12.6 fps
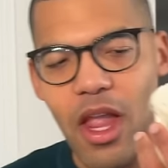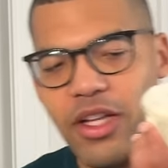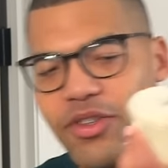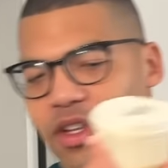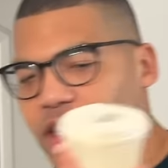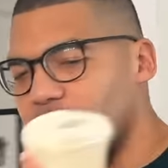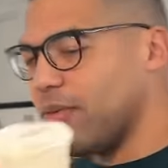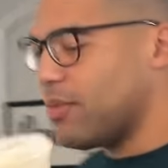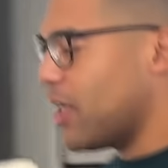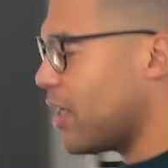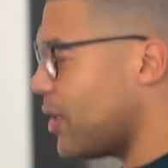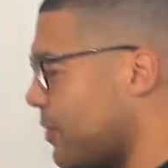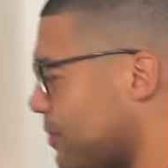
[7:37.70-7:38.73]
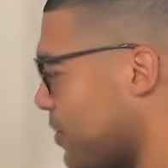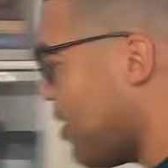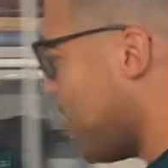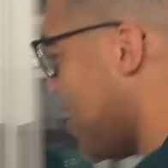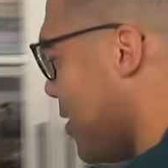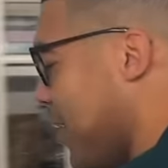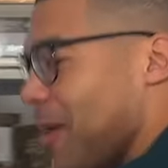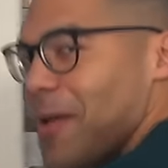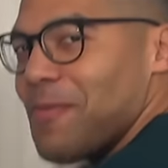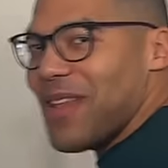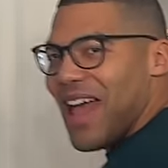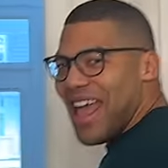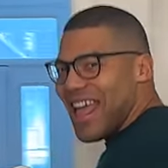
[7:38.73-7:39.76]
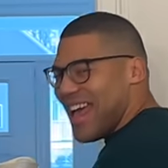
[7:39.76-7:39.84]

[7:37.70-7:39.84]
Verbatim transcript: I'm taking it. All right, enjoy. I was I